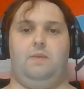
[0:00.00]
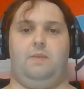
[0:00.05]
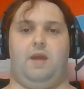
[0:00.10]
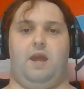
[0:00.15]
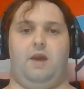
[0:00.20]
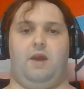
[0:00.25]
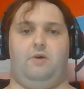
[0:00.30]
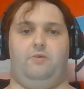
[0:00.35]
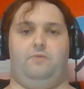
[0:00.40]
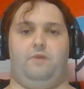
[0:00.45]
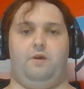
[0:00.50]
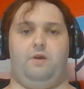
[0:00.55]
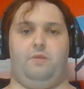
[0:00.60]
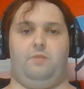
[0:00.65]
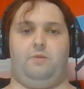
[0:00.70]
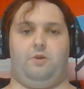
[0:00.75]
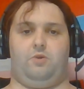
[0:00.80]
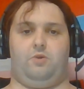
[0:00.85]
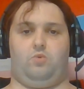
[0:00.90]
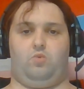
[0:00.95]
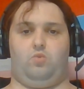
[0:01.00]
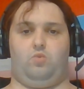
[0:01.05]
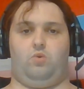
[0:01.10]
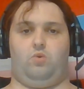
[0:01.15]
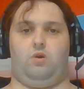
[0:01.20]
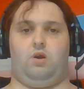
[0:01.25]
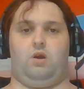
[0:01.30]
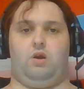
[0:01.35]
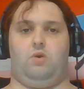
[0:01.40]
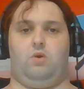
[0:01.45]
They held
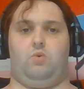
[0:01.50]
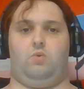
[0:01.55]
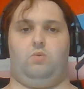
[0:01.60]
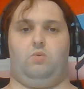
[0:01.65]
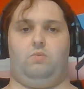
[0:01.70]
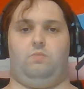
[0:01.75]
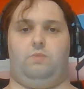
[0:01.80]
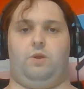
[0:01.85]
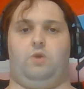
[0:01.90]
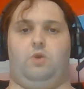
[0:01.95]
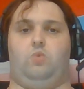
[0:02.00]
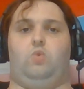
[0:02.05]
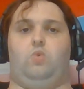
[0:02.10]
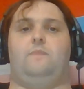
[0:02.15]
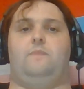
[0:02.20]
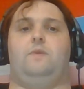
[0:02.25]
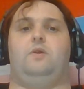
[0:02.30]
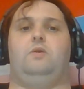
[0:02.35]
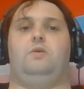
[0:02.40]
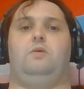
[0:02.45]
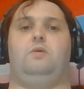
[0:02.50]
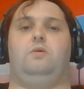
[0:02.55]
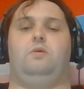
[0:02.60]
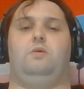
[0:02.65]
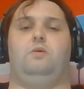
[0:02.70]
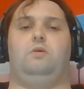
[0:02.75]
their women